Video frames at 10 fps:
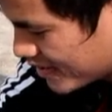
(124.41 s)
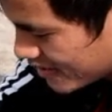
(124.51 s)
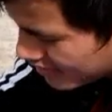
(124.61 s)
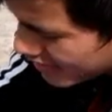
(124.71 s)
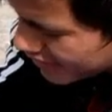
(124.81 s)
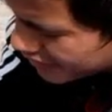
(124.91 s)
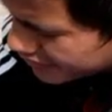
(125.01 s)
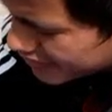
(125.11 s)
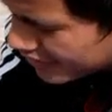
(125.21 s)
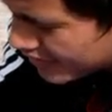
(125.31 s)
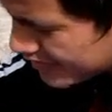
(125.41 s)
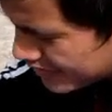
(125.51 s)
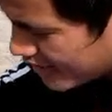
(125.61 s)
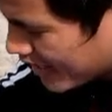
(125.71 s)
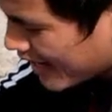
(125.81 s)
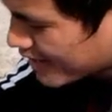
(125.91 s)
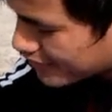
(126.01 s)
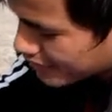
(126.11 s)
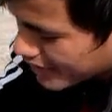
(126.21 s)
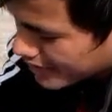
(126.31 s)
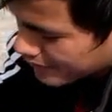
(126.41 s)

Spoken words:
Like a container is iron, right?